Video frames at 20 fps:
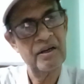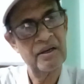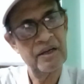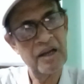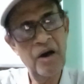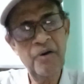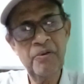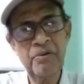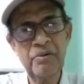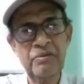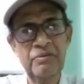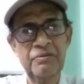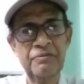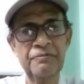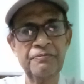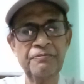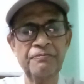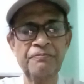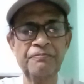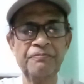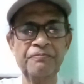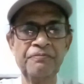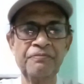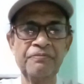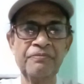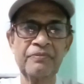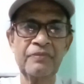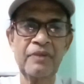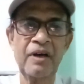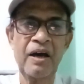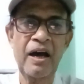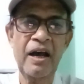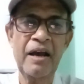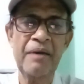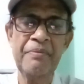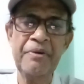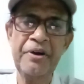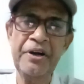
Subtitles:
Now I am